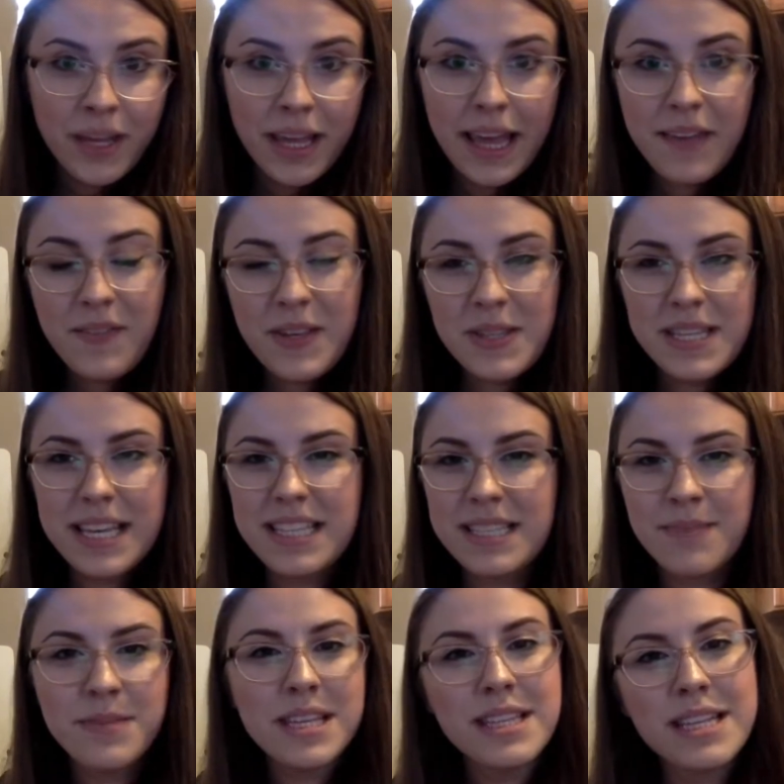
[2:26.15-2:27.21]
If you say
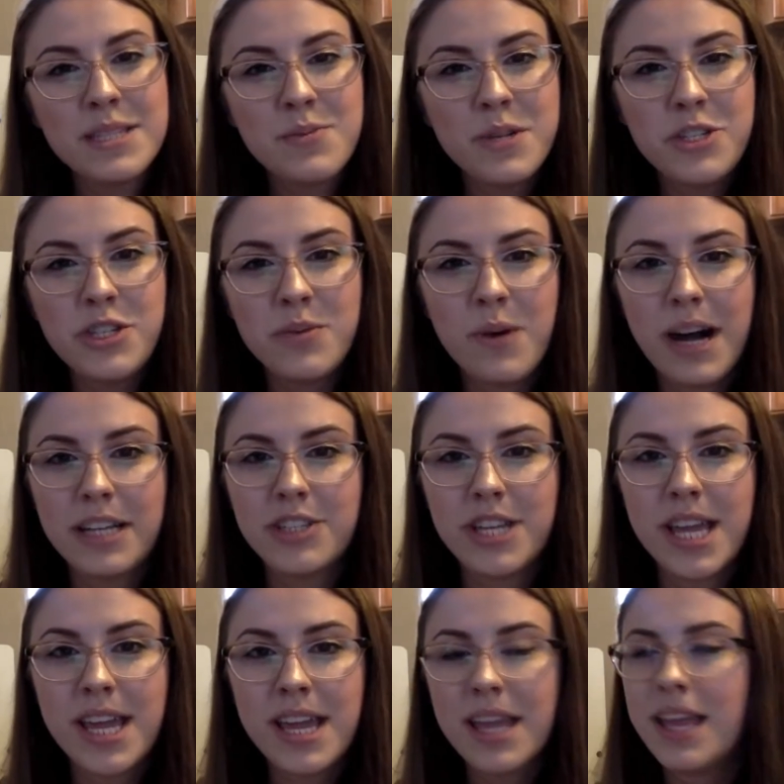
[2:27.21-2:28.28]
something that's
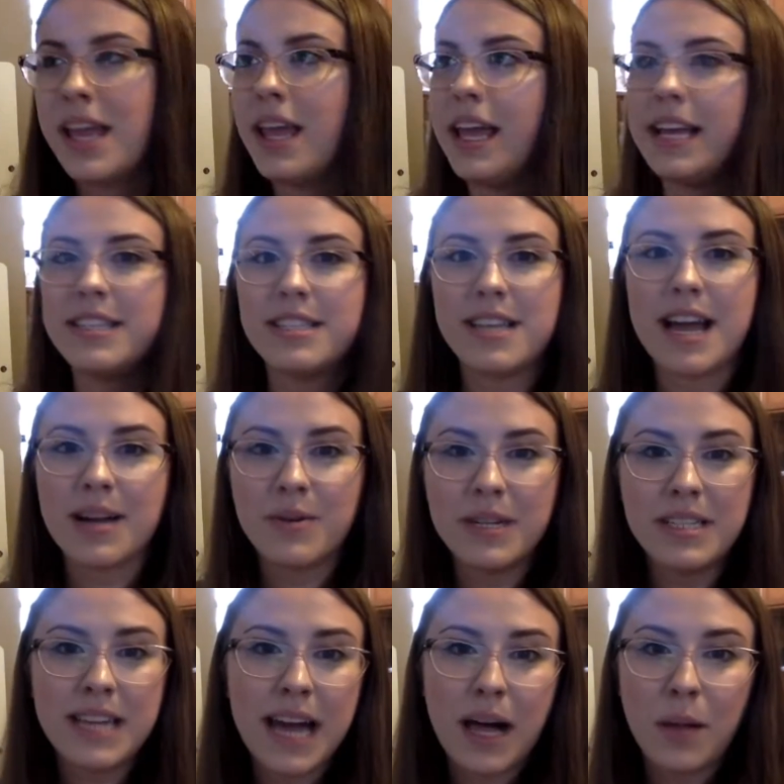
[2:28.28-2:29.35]
wishy-washy, it's not going
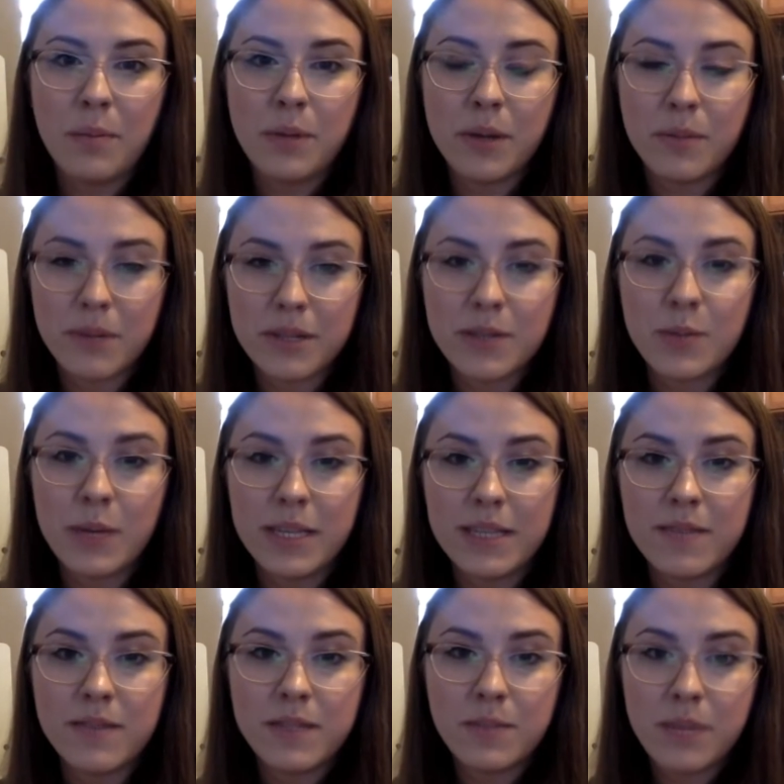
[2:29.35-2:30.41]
to help your
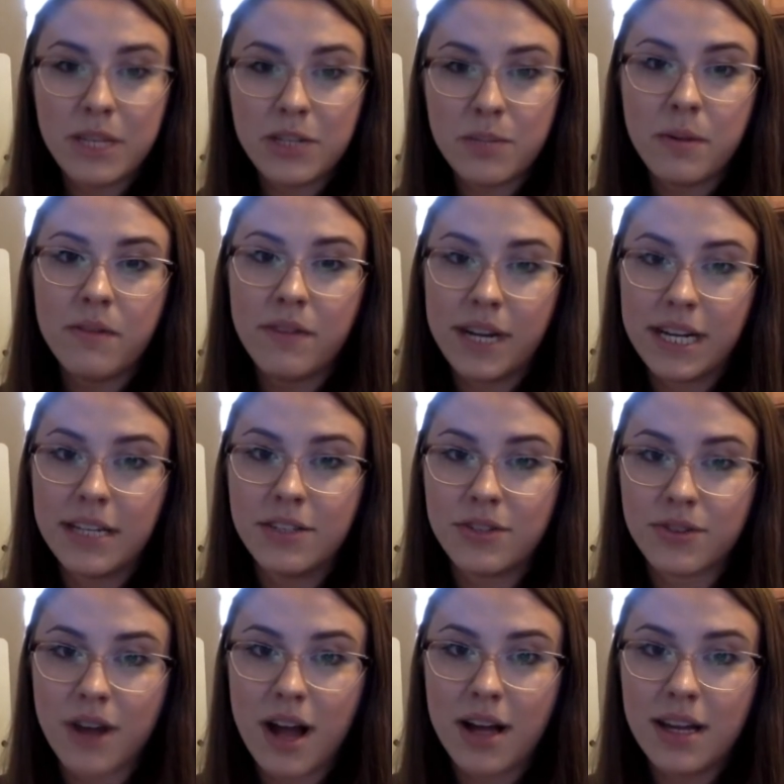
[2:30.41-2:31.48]
persuasive speech be very
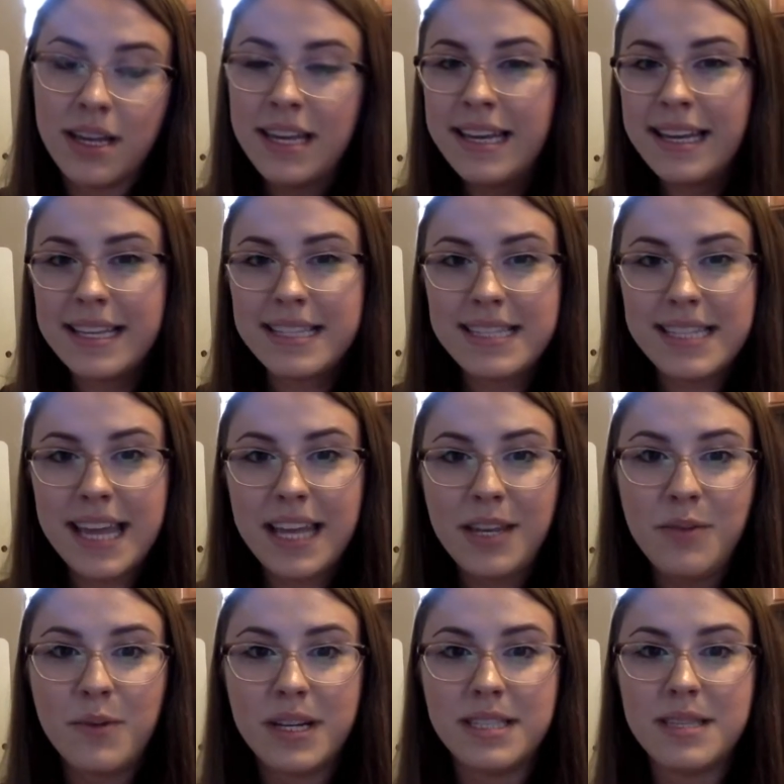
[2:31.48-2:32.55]
strong. Instead,
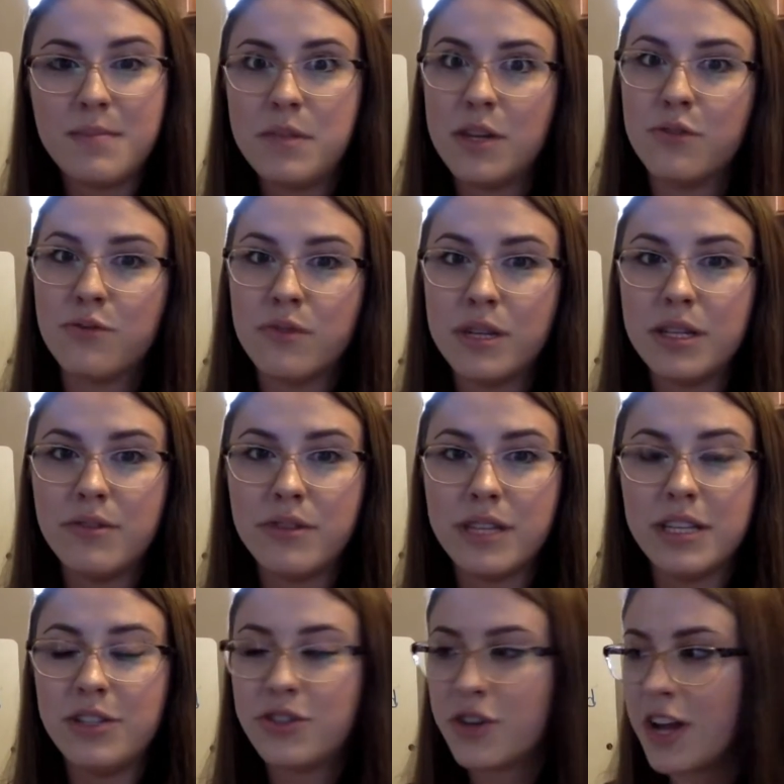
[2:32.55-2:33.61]
you want something really,
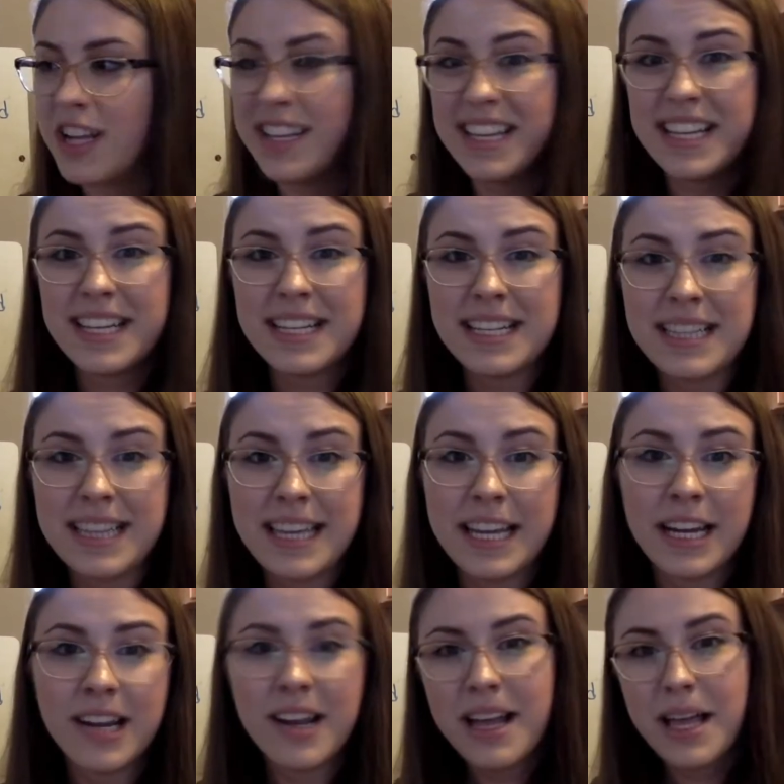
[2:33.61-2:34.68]
really strong, like a
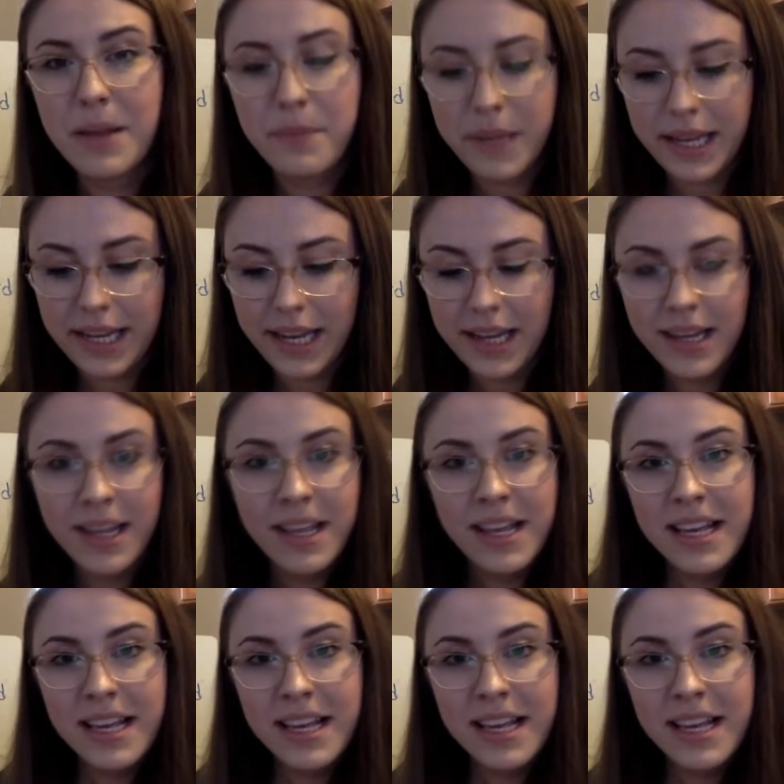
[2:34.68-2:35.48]
clear opinion.